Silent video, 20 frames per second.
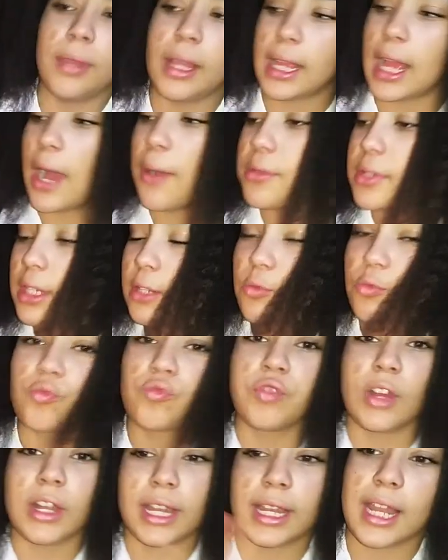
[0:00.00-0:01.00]
Like I was like
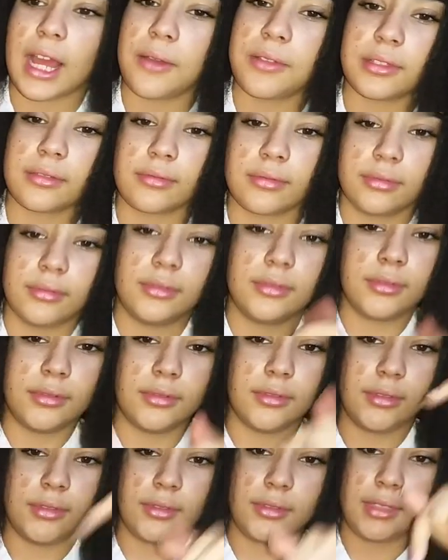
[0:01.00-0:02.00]
running. I was like
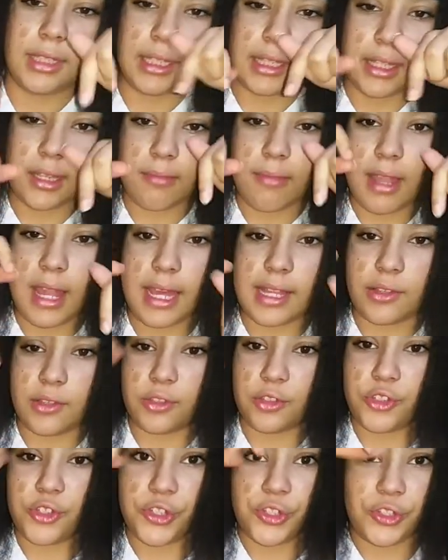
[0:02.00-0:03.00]
this is my leg. I was
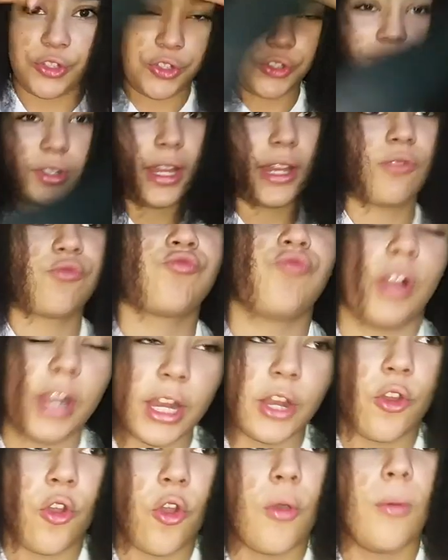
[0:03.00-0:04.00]
like
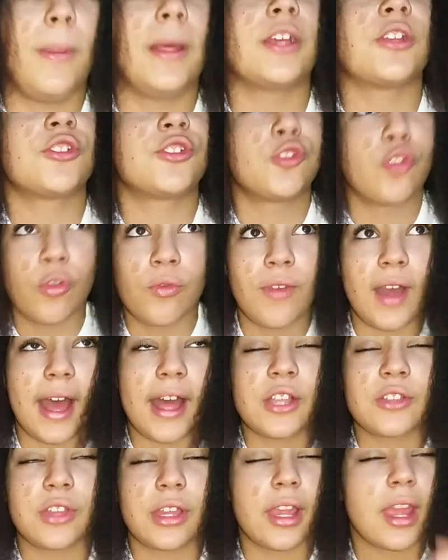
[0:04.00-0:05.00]
running home like so
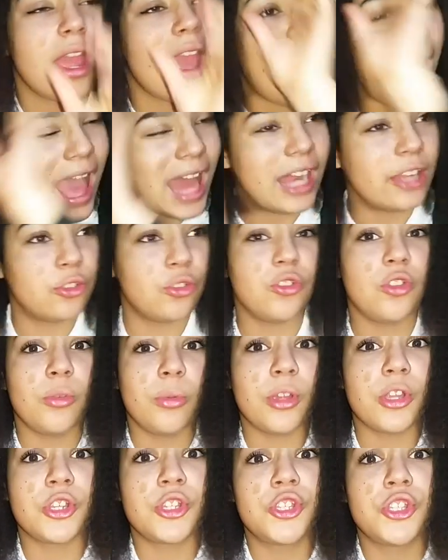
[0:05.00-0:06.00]
fast, right? And I don't know
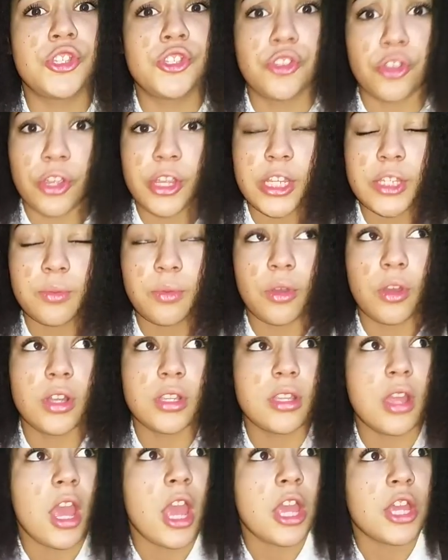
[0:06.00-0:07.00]
where Joyce
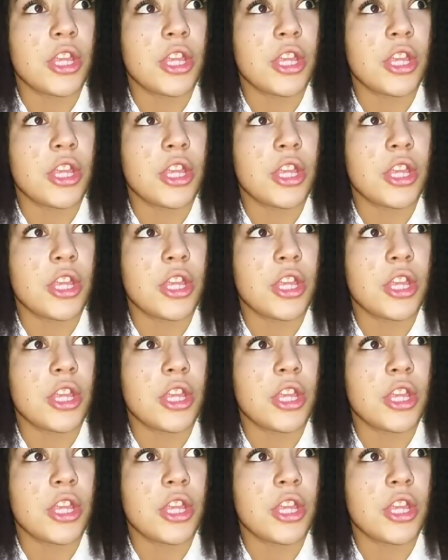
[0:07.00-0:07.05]
was.